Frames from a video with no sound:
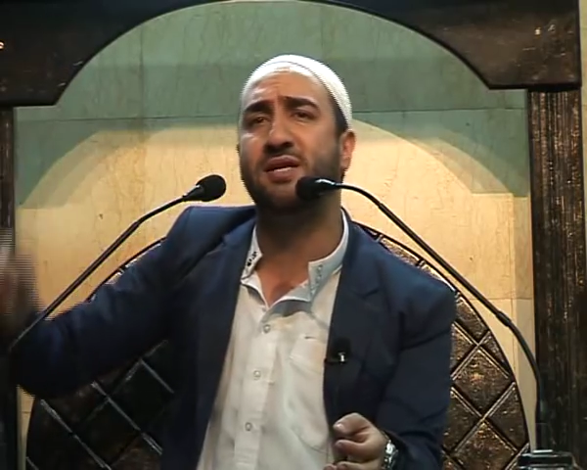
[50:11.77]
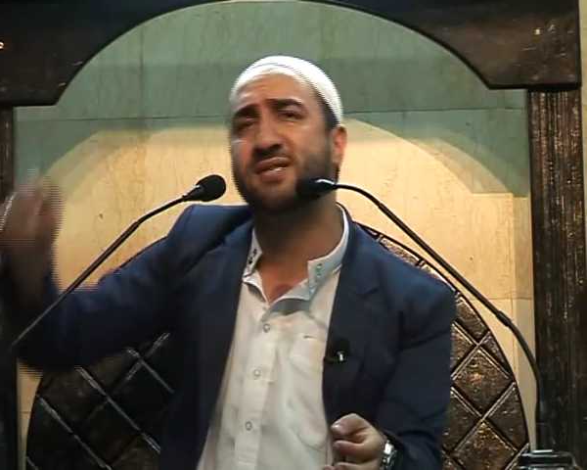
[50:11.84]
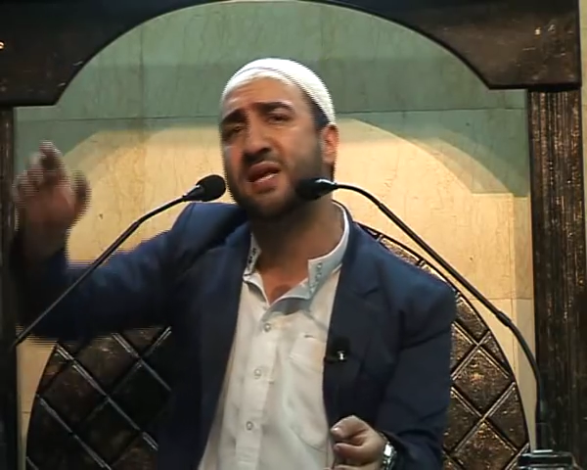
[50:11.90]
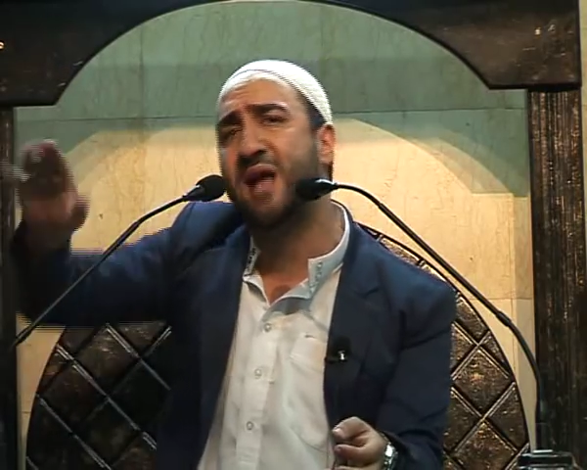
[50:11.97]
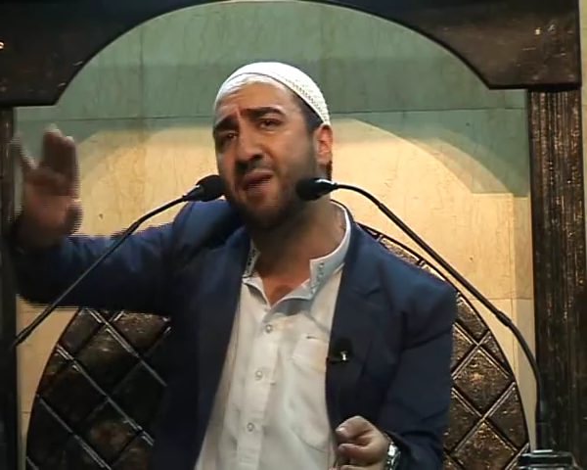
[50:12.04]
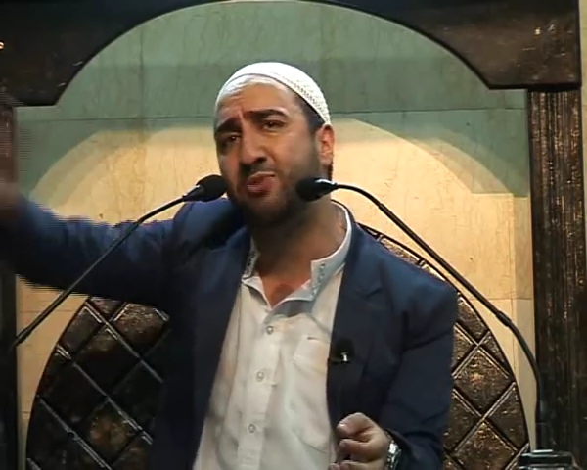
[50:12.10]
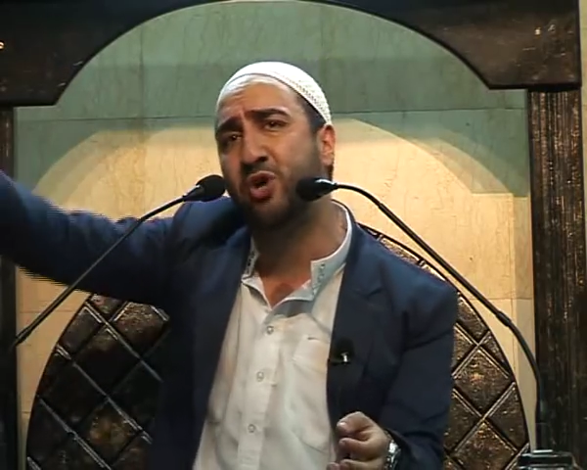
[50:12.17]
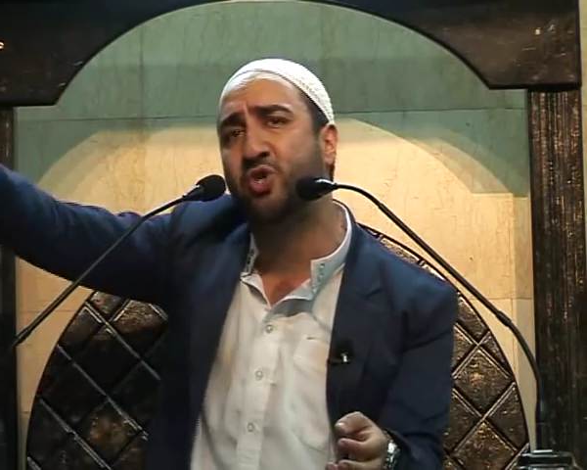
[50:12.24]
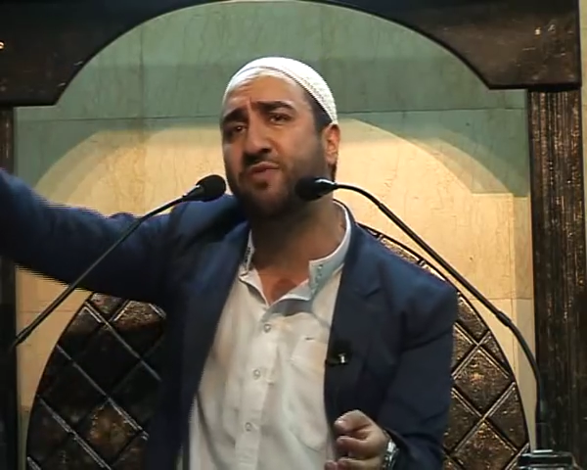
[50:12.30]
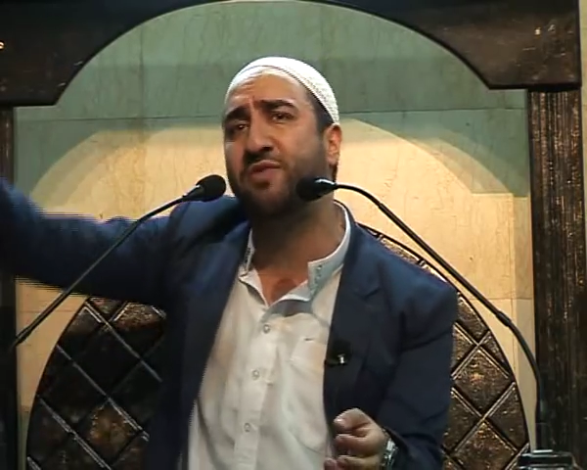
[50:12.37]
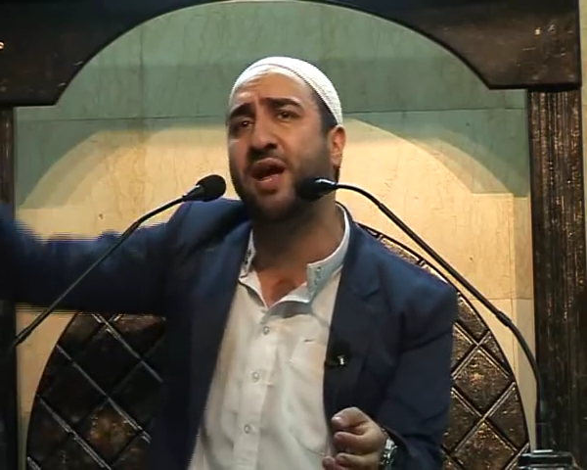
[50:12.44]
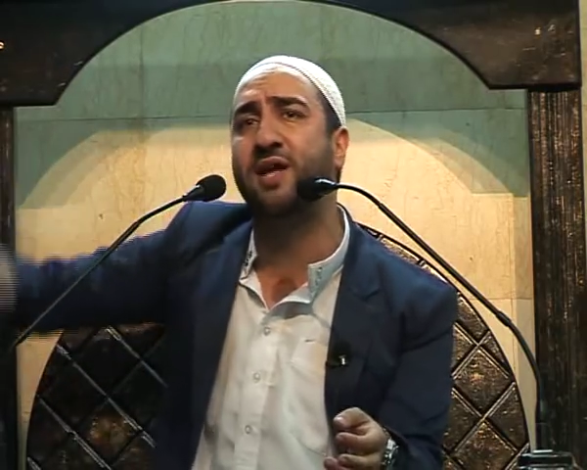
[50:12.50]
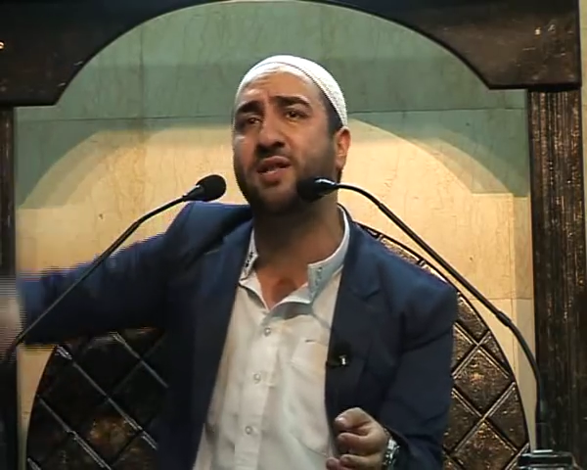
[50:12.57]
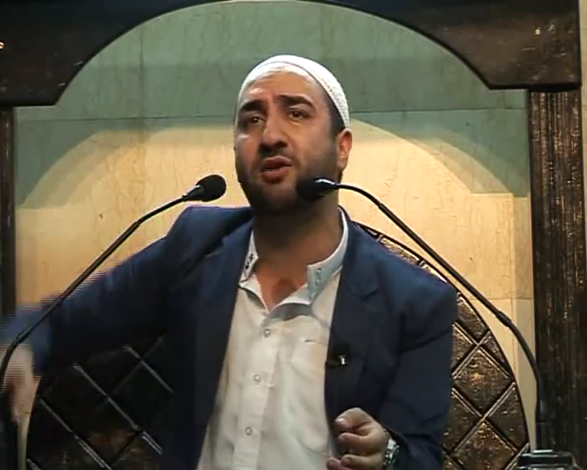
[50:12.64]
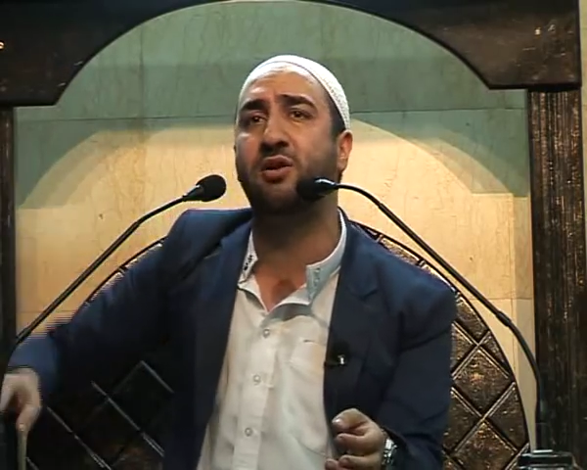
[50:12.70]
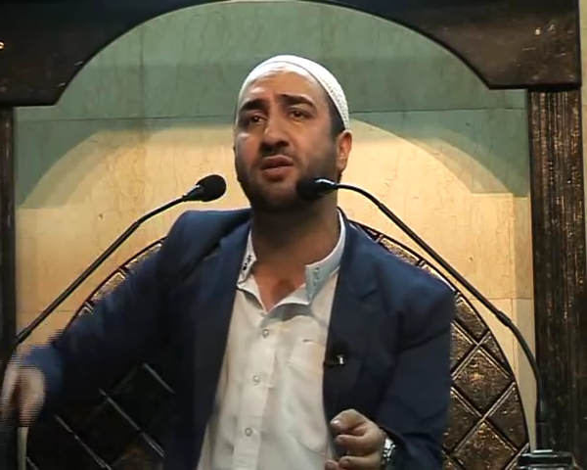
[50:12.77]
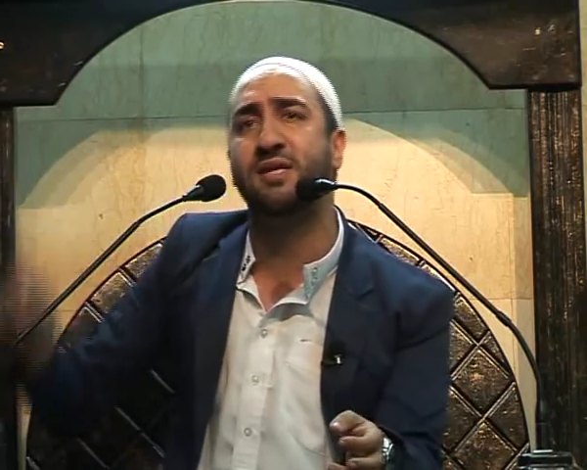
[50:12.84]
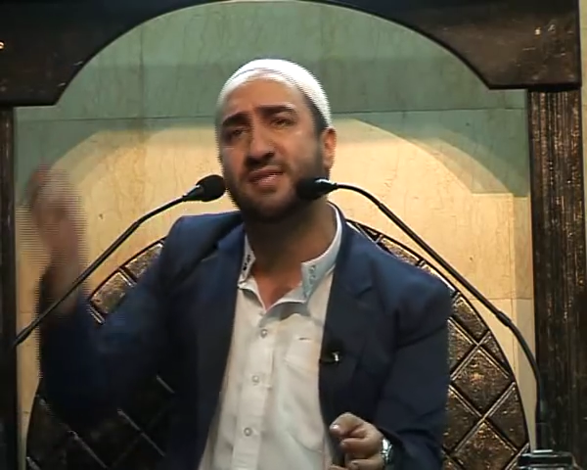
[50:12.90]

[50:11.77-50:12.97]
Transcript: He said, I'm not of the ignorant.